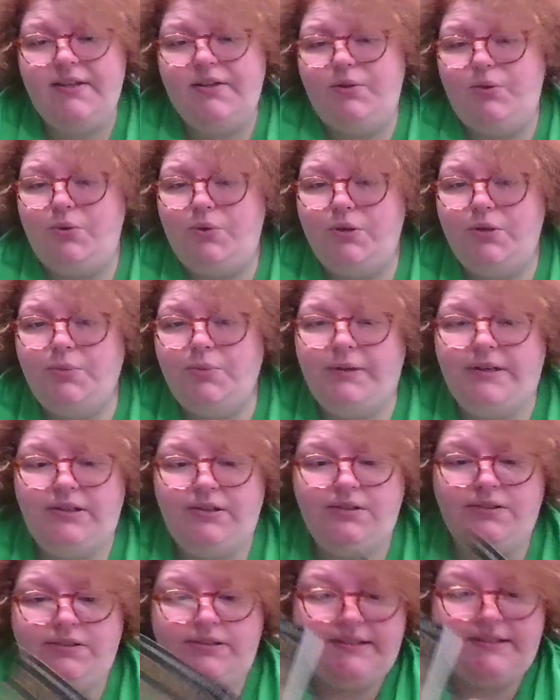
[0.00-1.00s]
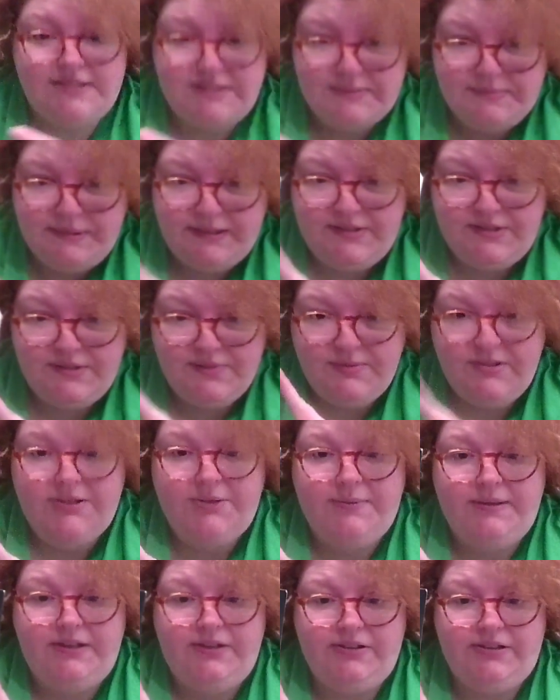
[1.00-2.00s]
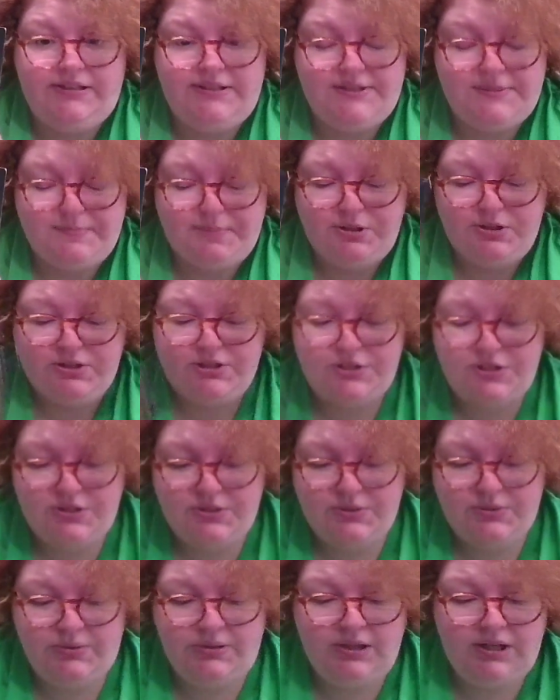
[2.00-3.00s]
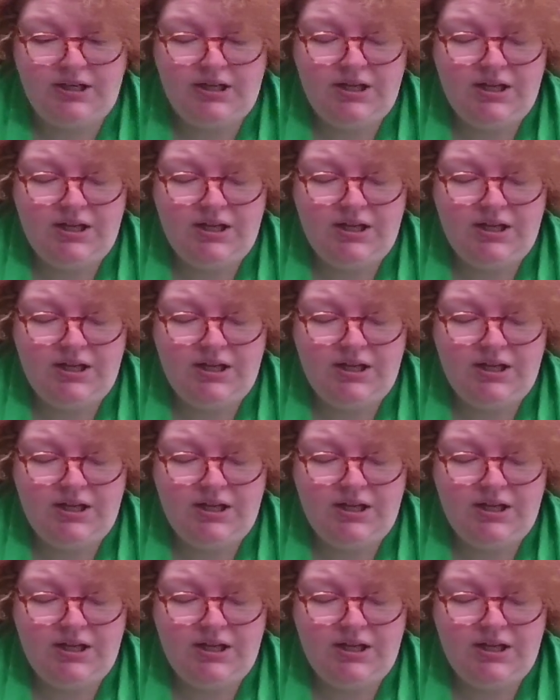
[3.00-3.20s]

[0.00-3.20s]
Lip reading: and Cornwell explains it really well in his book too,